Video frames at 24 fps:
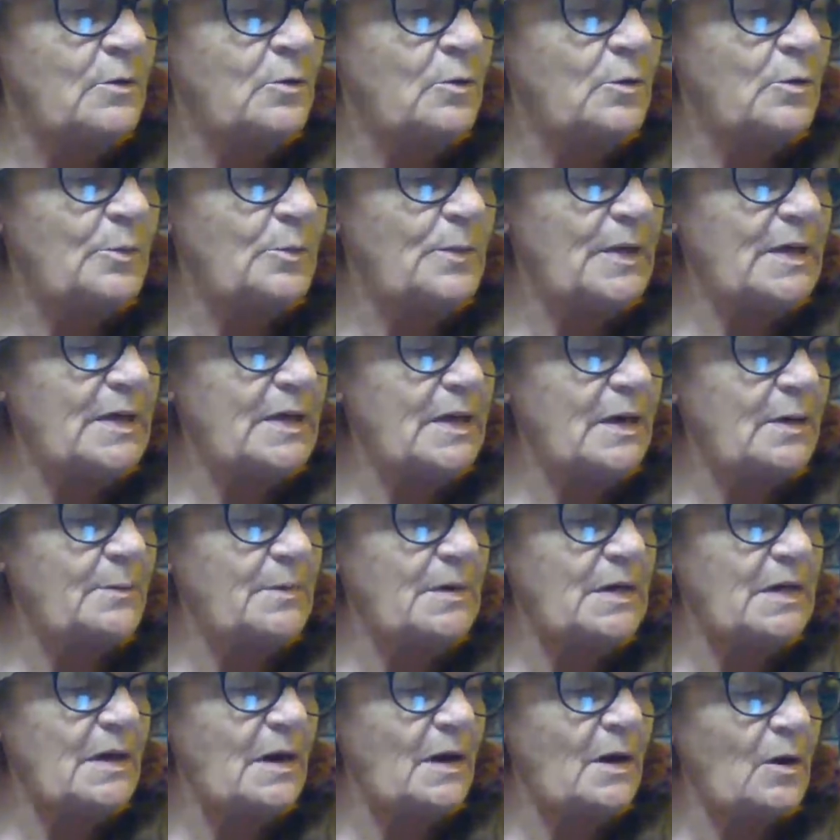will be
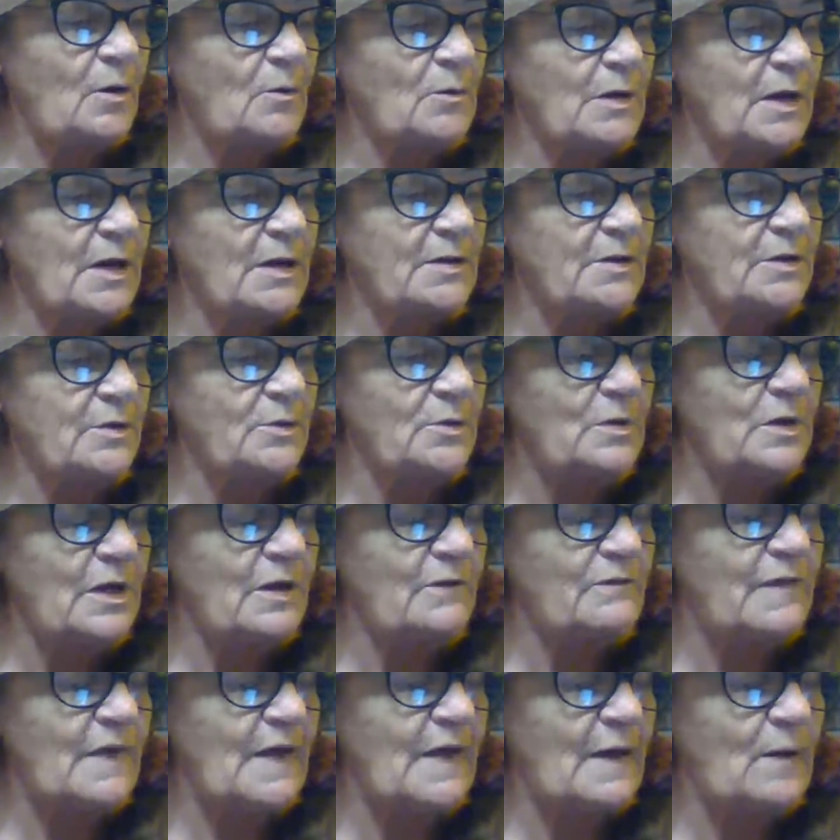coming on. I do
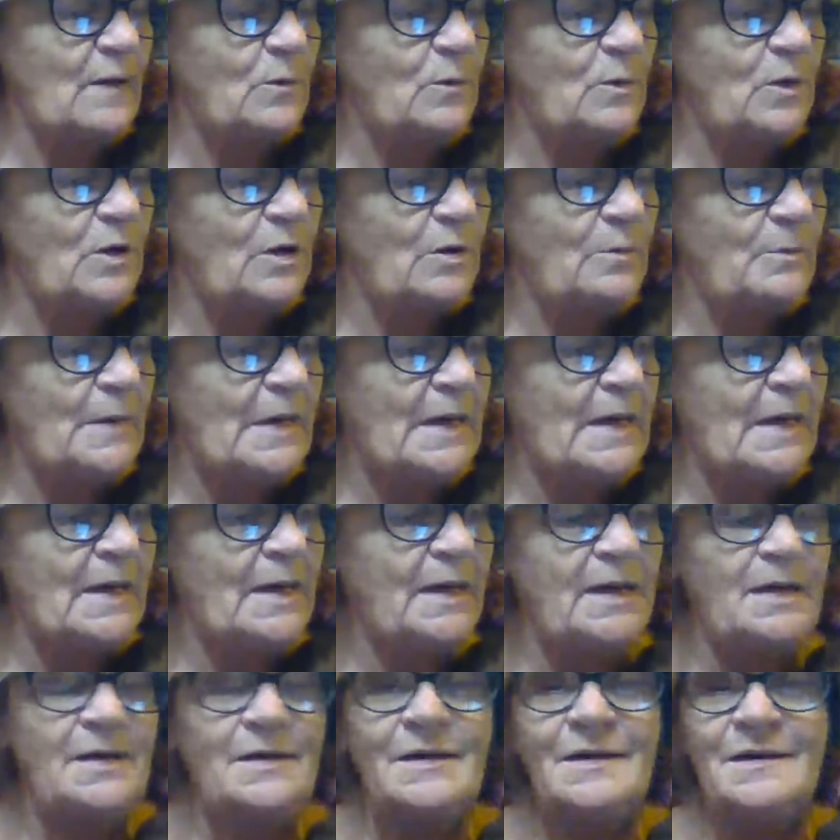love that
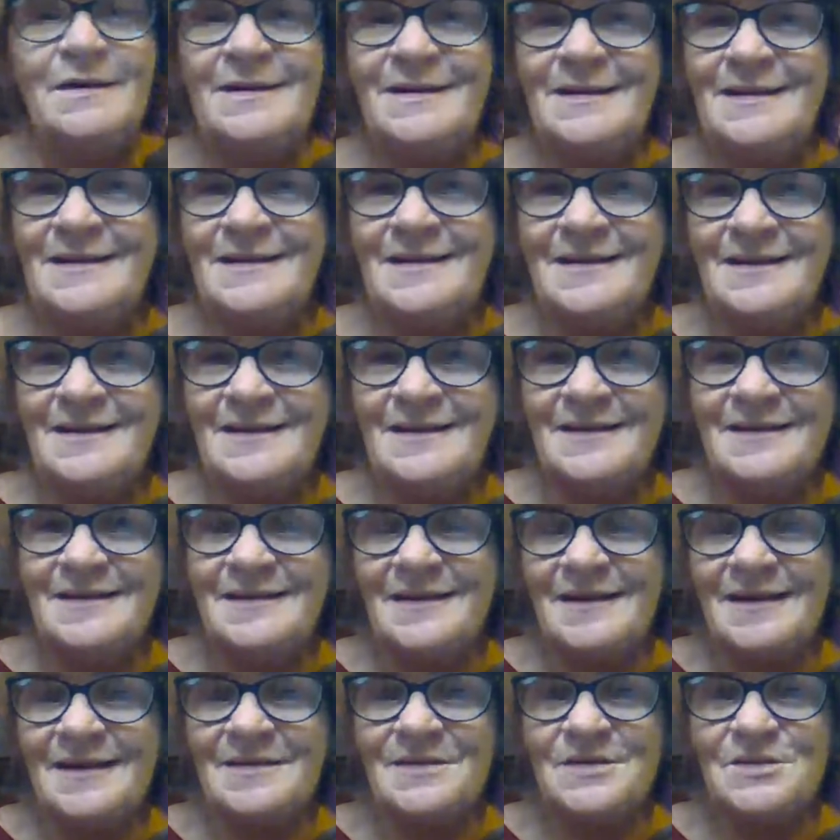woman.
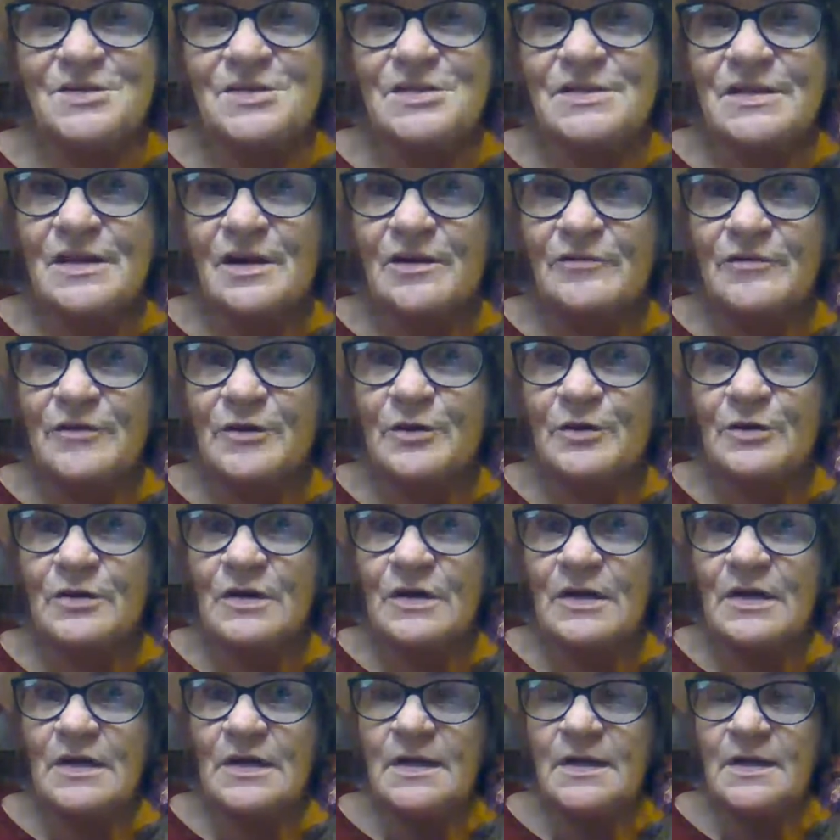I just love her.
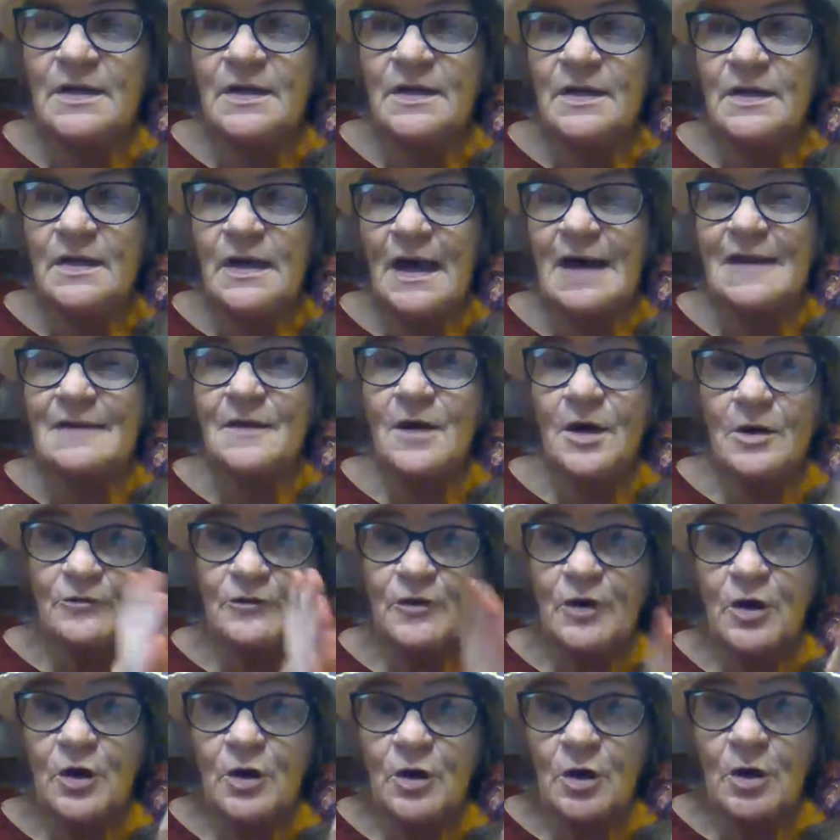I love
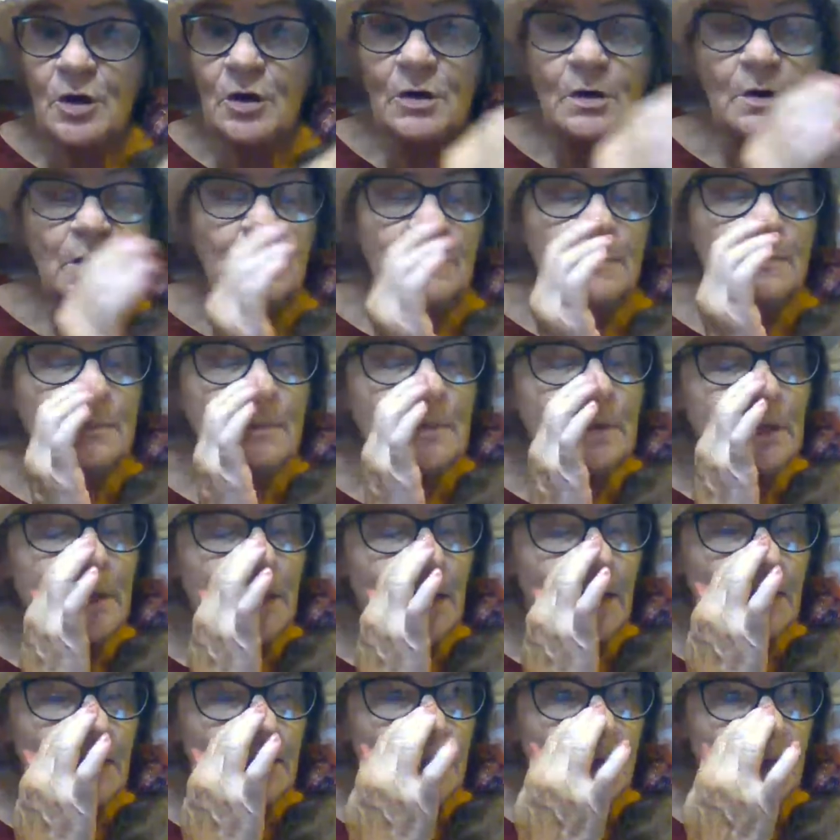her, but
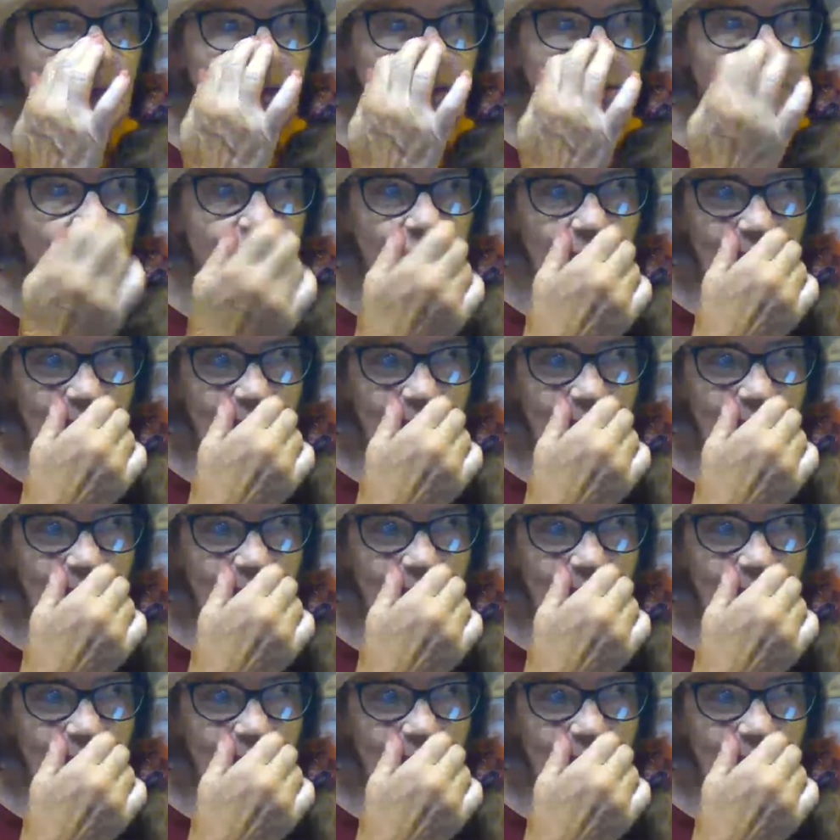I love